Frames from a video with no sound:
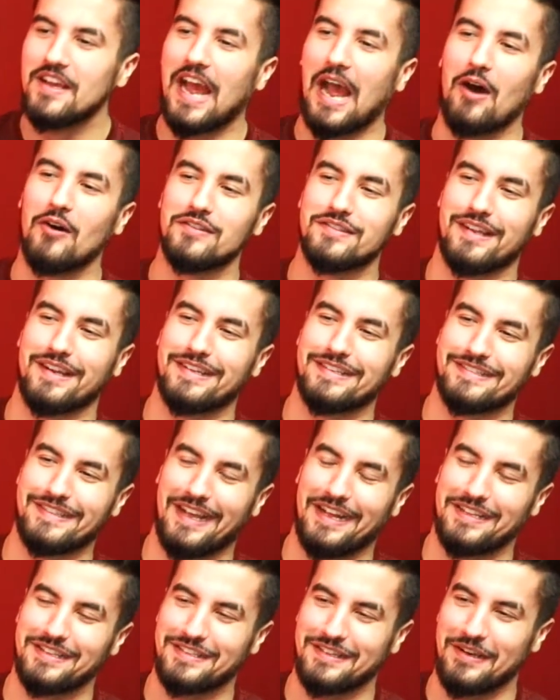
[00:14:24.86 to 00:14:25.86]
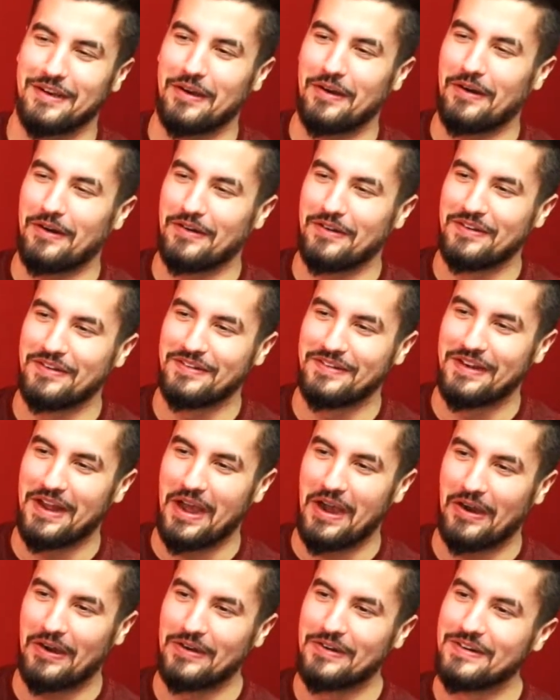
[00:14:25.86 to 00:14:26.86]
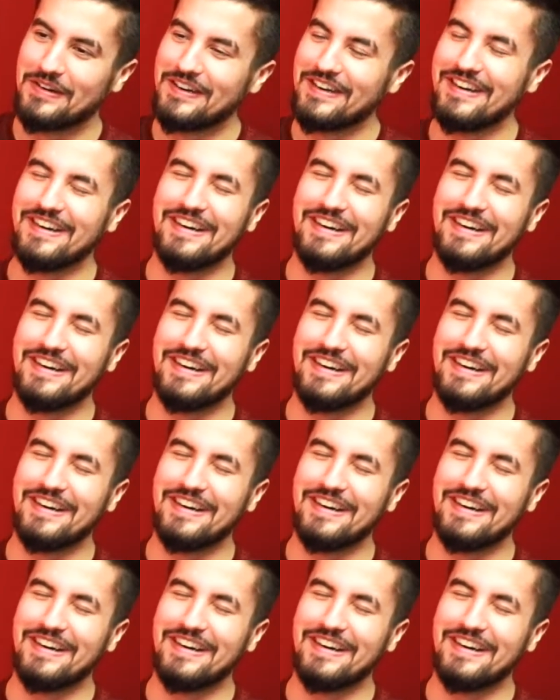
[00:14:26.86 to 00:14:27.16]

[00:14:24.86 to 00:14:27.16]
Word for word: I was gonna say it's oh no,